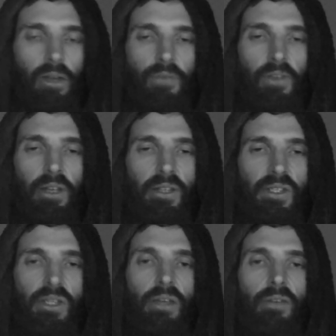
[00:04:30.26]
fill in a
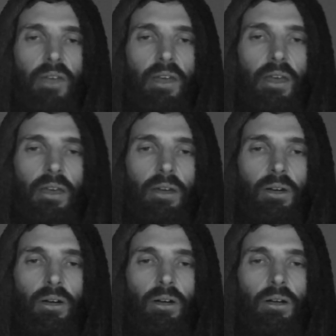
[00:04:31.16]
survey
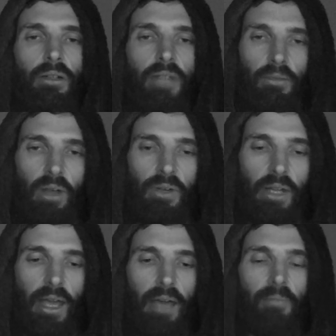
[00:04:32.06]
or download
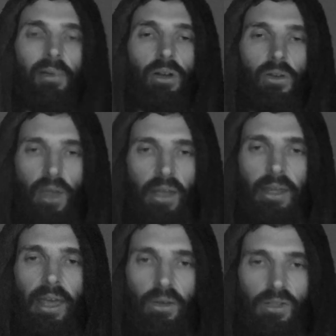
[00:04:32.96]
an app or create an
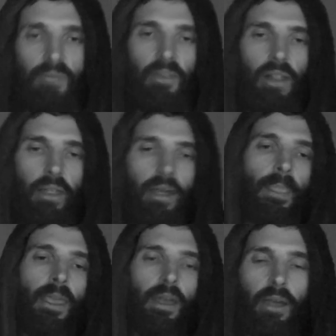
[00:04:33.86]
account or something like
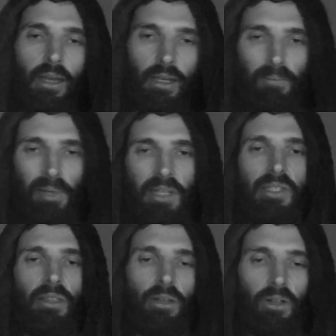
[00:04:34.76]
that. In
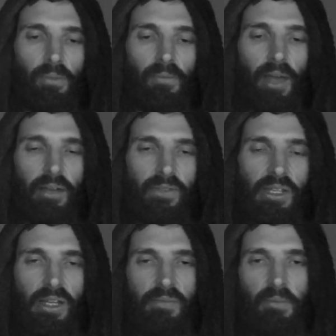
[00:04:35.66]
completing the whole
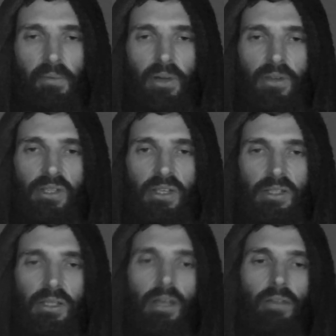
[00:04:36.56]
advertisement
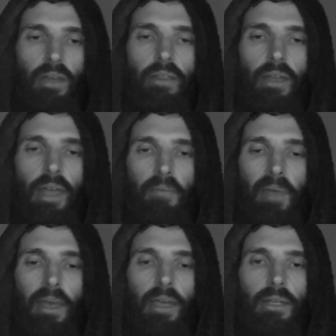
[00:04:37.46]
process, they then get
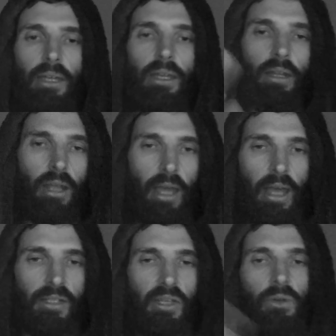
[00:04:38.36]
paid in
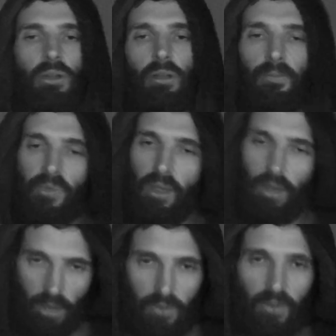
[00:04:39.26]
AirToken.
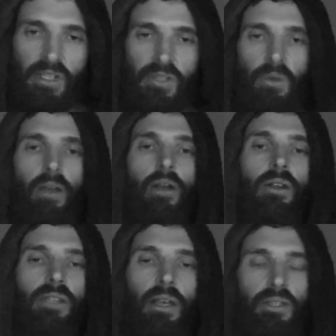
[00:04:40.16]
And this is where
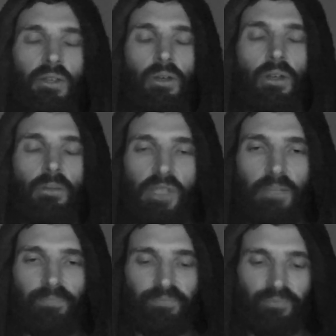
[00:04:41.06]
AirToken comes in.